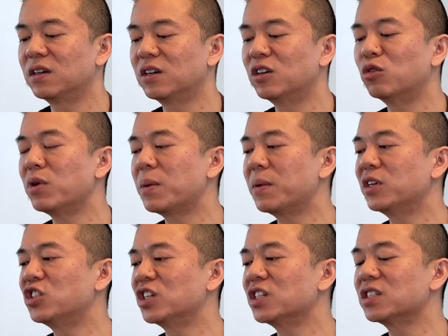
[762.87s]
or maybe
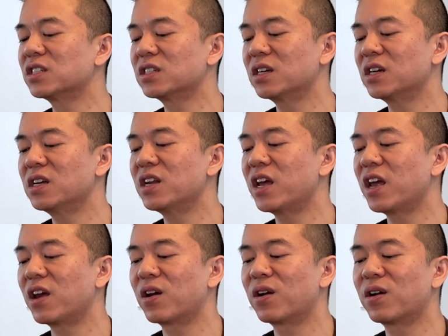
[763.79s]
just an
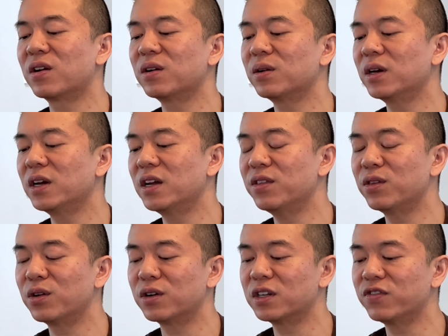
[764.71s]
error in
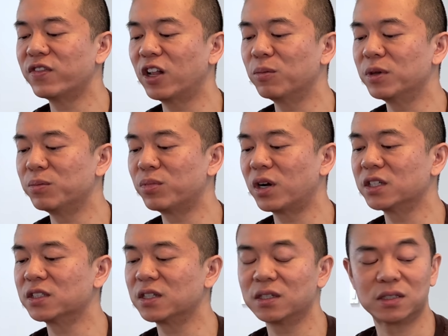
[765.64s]
their development
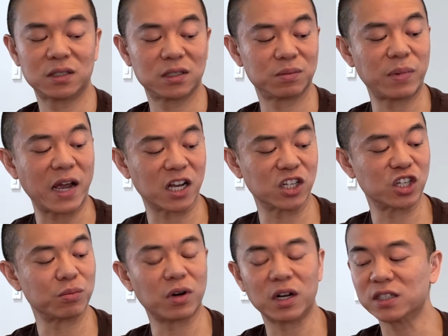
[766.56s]
process,
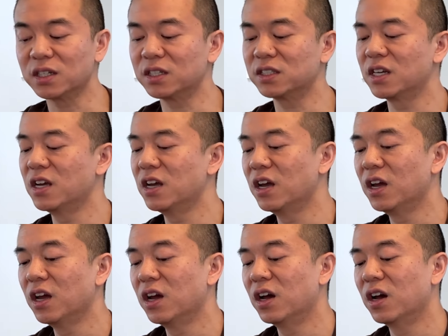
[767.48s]
packaging process.
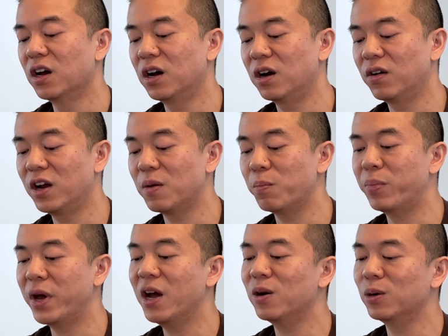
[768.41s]
All right,
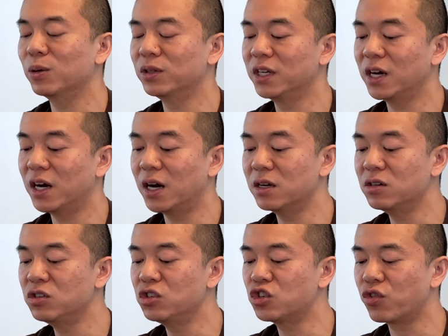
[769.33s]
Belle, the
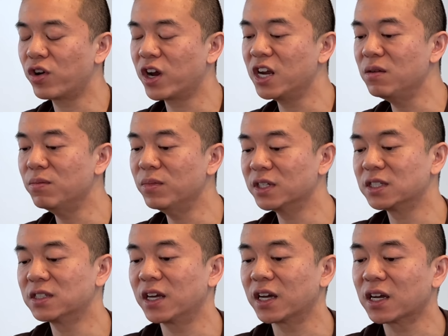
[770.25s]
Untrained
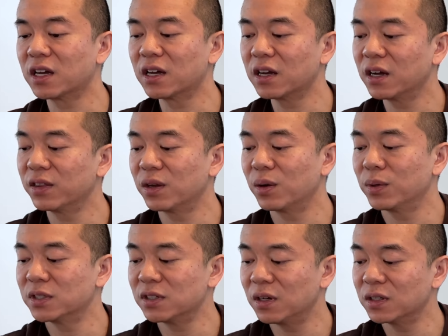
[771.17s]
Mystic. There
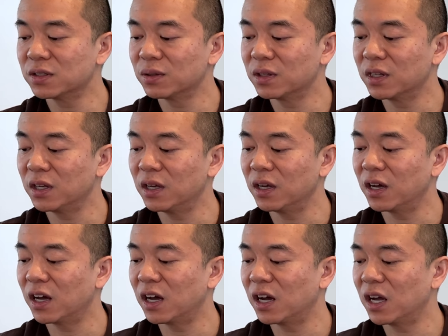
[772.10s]
was also the,
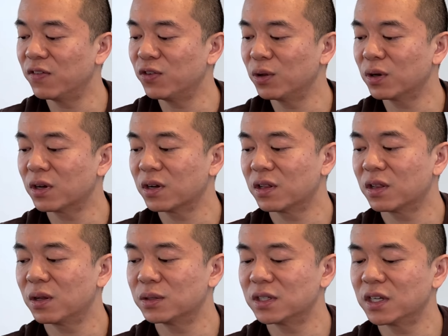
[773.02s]
if you look
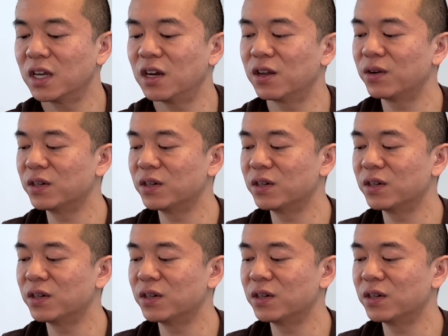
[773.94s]
closely here,